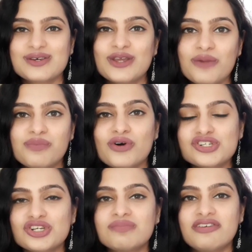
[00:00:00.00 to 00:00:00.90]
So your
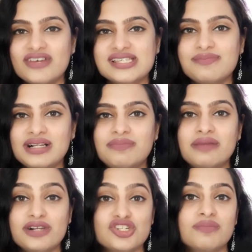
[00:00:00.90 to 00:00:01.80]
post should be visible.
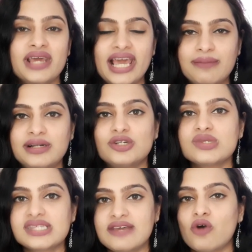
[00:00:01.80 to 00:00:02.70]
People should be able to
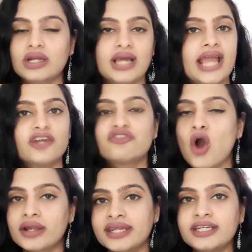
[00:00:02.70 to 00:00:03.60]
see what kind of
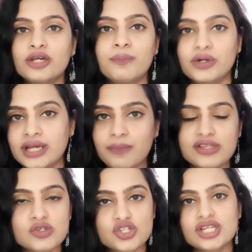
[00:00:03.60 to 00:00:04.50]
content you put up
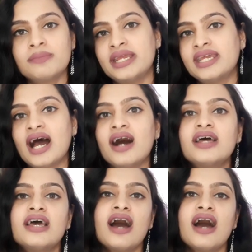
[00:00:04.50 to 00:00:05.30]
on social media,